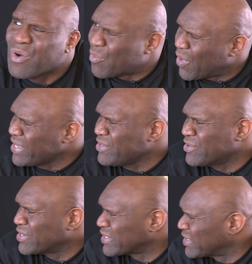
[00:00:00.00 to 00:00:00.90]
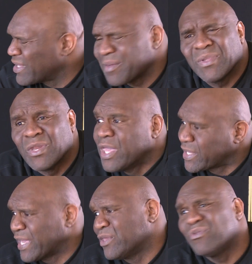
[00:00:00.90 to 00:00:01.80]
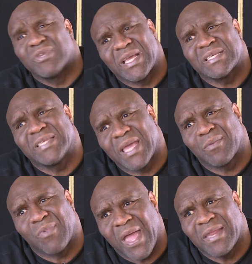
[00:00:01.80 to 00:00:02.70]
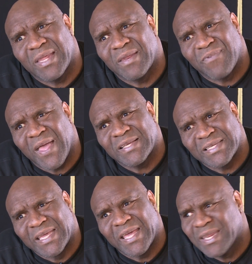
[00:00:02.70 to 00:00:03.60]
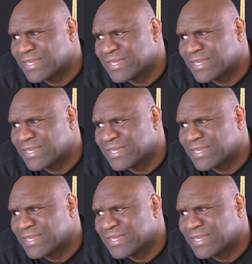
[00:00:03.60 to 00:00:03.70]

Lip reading: Why are you gonna, I mean, can you chase a damn rat dead fast and get it?